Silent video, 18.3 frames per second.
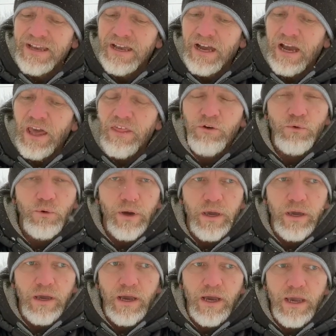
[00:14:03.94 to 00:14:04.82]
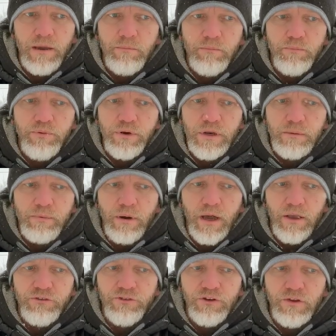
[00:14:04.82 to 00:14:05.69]
Either way, I'm pretty
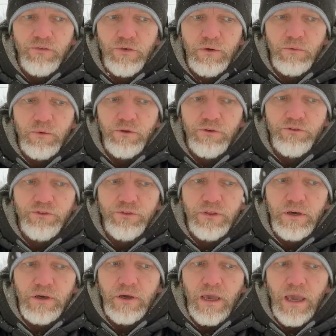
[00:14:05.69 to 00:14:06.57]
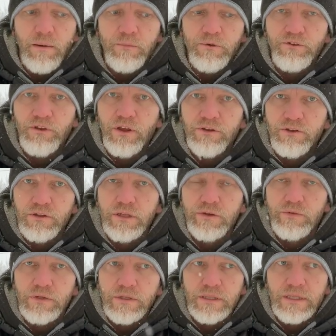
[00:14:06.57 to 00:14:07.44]
positive it was the Amazon
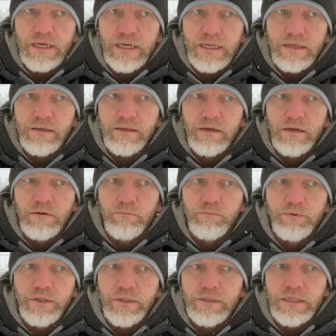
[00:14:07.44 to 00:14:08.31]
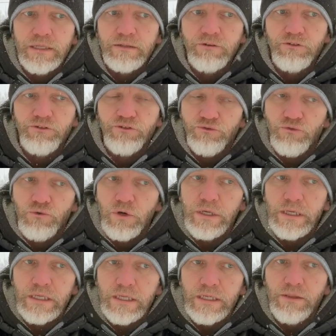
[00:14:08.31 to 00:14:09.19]
delivery that completely
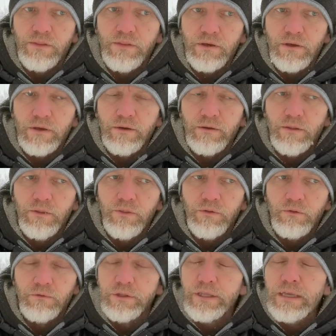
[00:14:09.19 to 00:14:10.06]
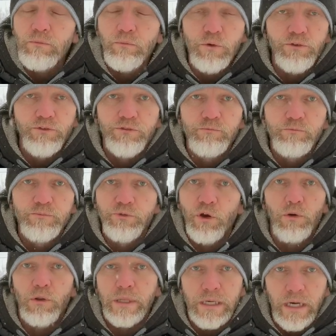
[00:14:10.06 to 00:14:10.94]
destroyed it. The, the lid was
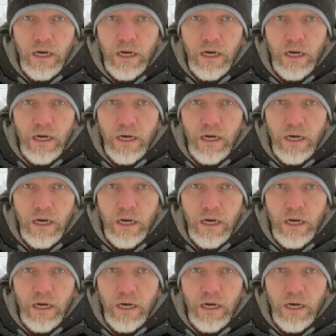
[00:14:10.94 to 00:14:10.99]
totally